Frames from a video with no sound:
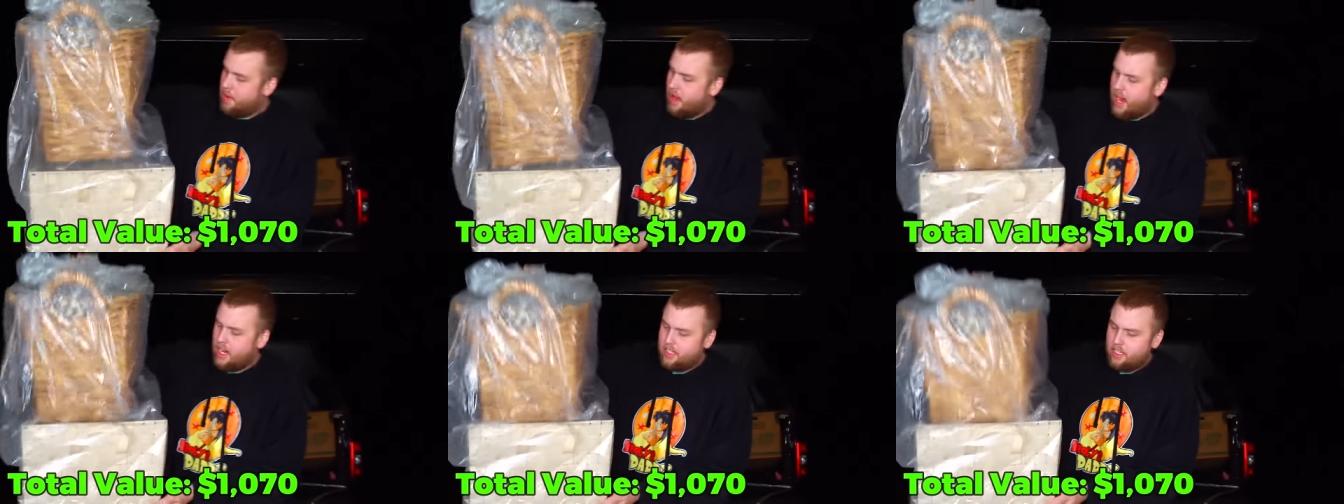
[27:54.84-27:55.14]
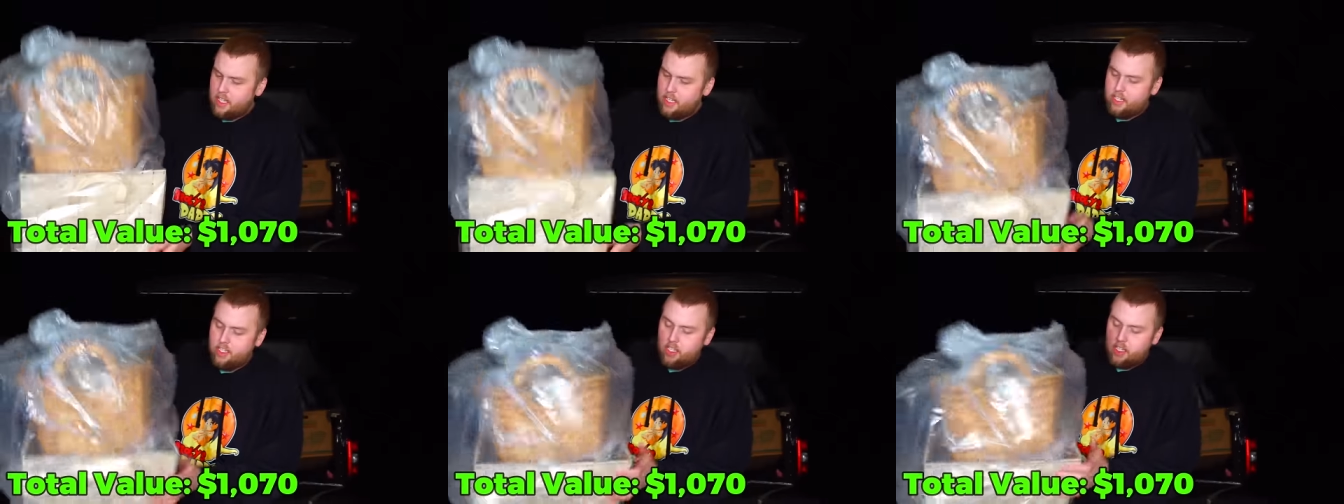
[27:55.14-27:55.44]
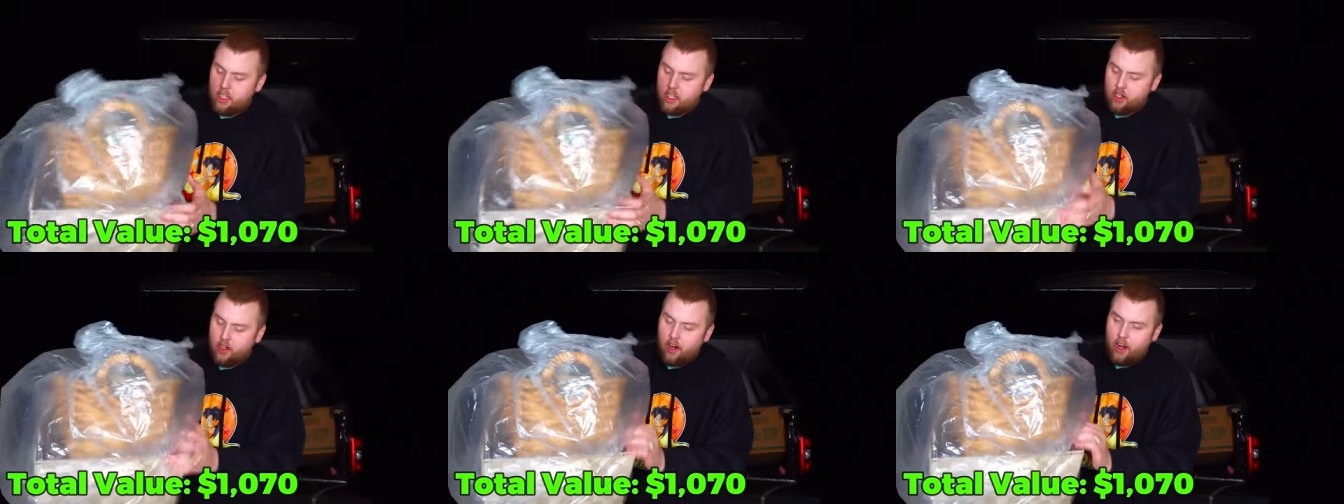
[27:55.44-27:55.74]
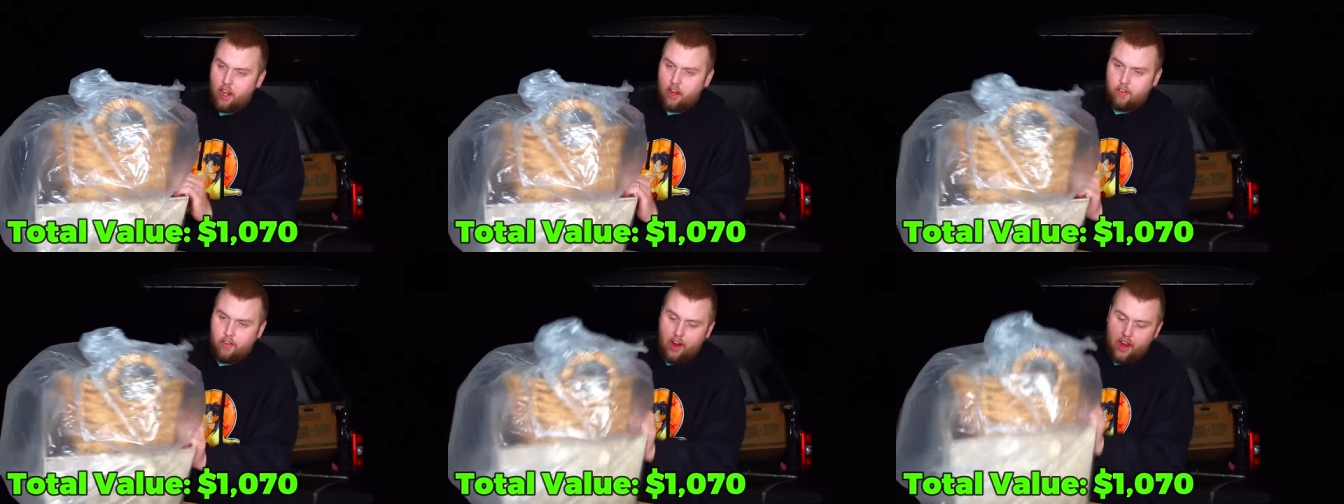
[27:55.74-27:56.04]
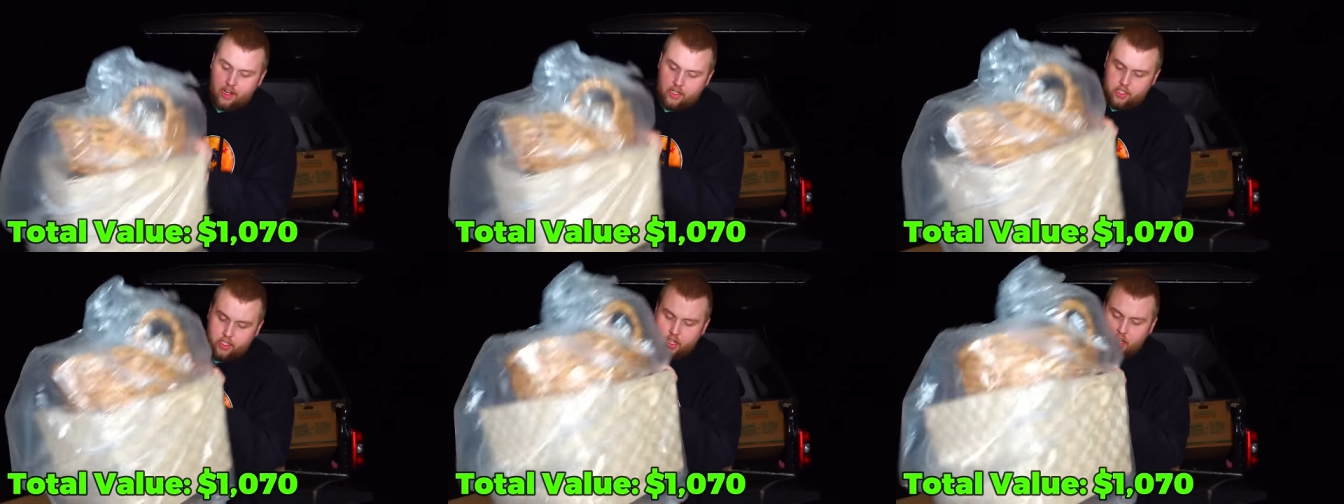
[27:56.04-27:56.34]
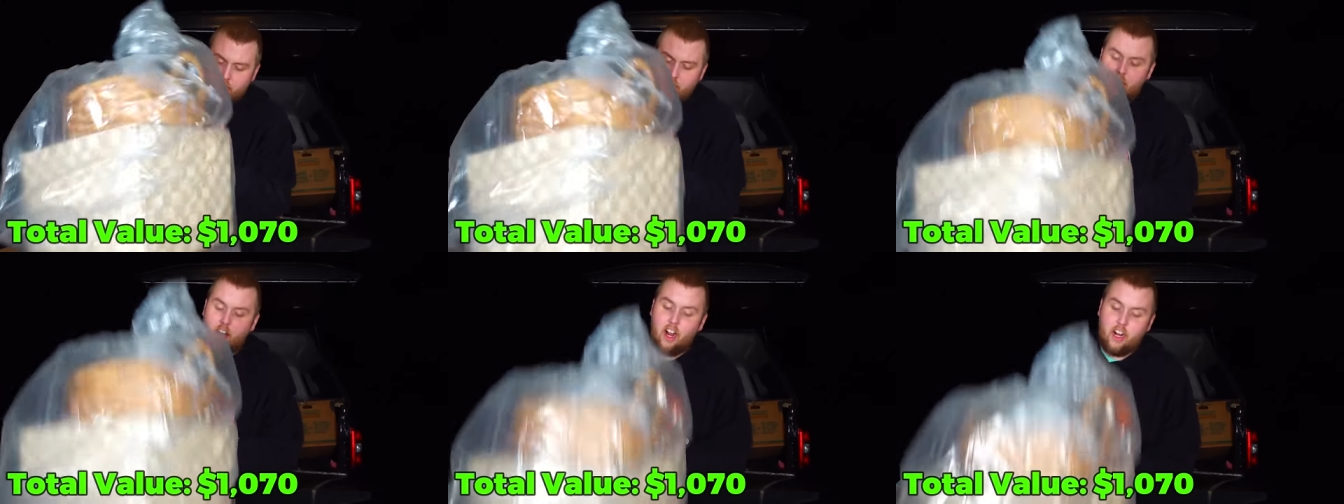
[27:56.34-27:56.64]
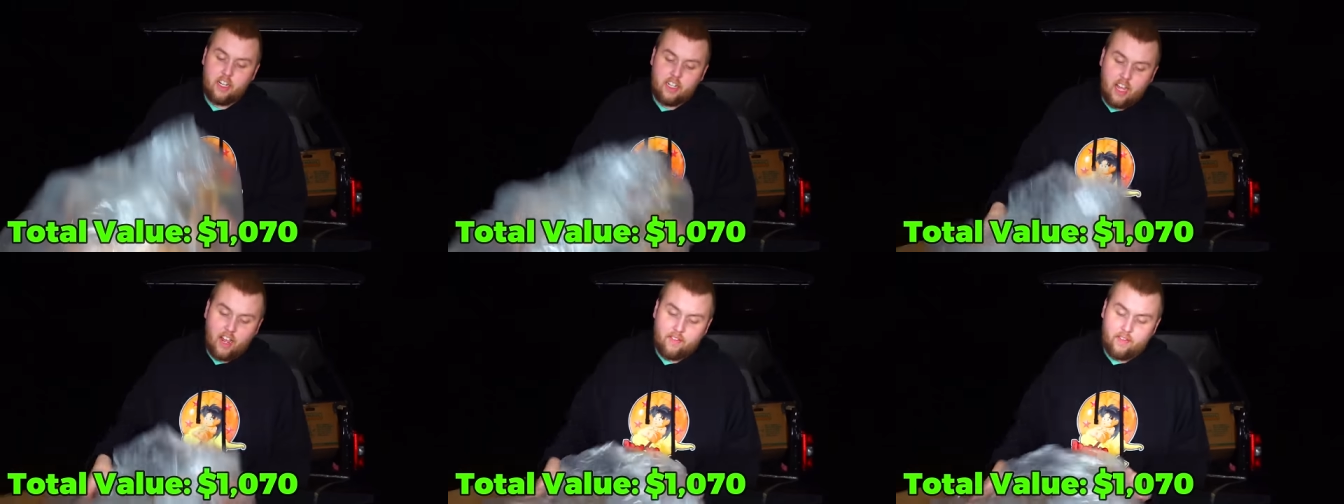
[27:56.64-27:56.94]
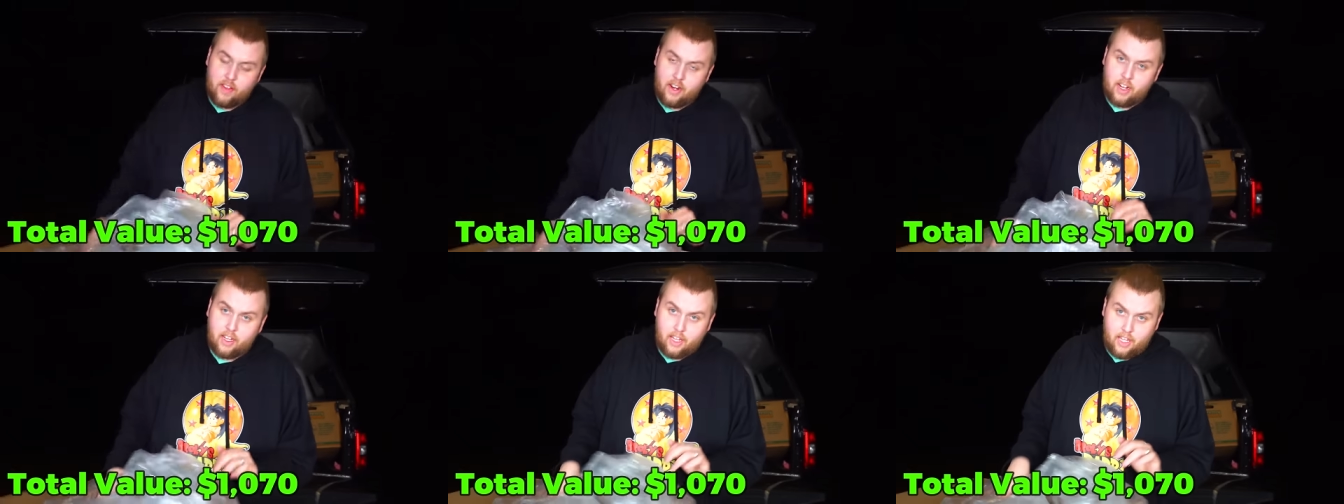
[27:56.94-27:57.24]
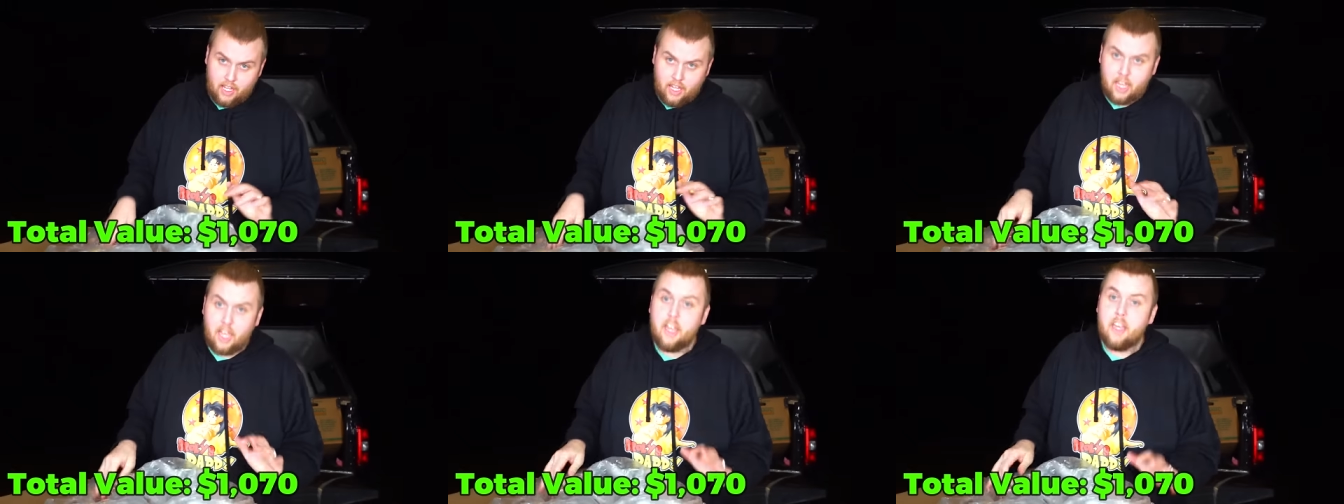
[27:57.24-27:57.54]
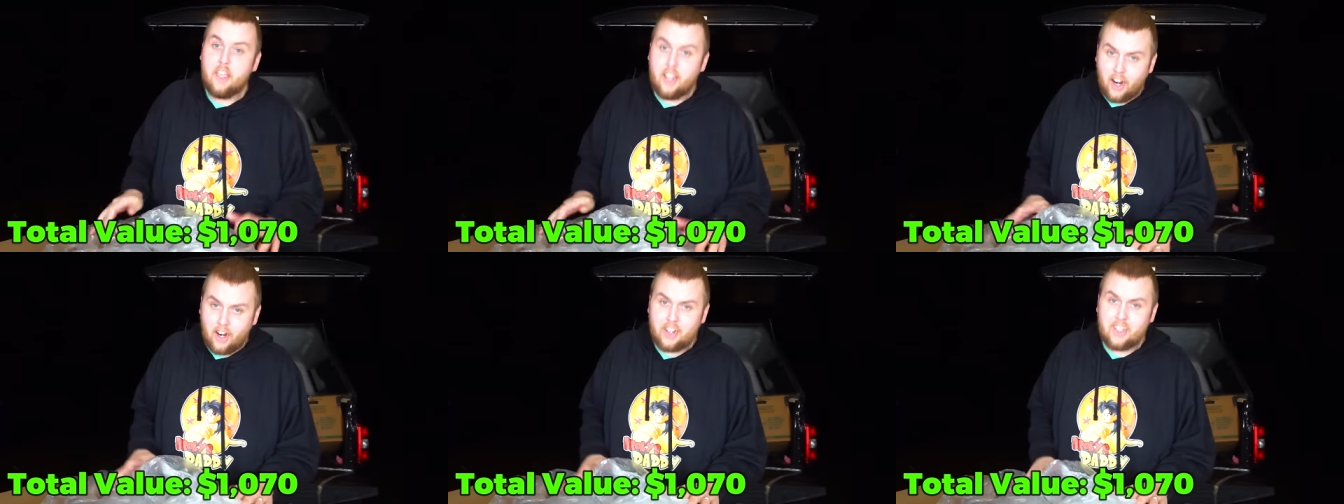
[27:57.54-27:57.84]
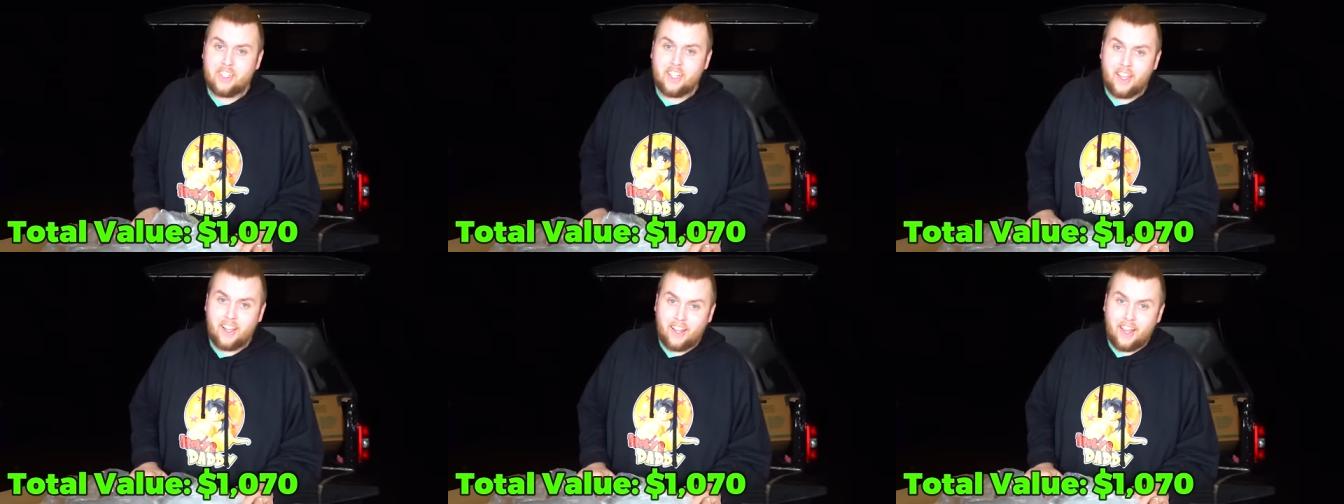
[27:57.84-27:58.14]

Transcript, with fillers: Baskets and drying racks are definitely yard sale